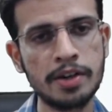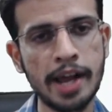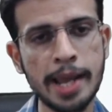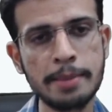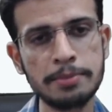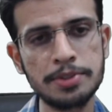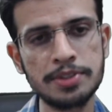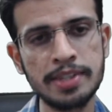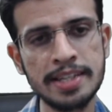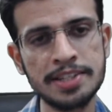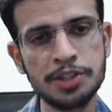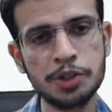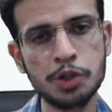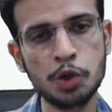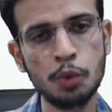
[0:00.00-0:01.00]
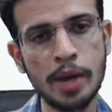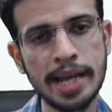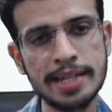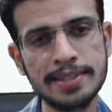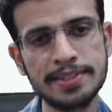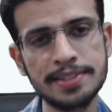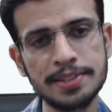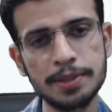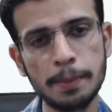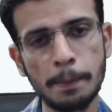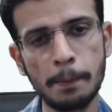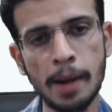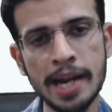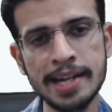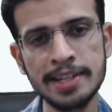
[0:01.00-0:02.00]
times this 2x
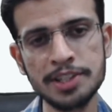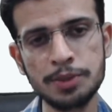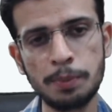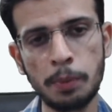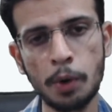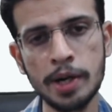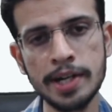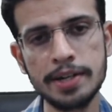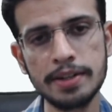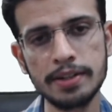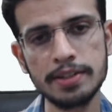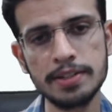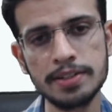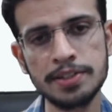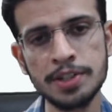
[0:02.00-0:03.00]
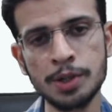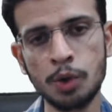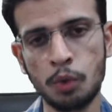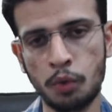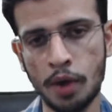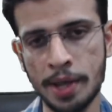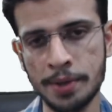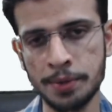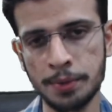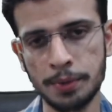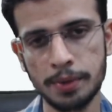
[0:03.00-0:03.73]
minus 0.05.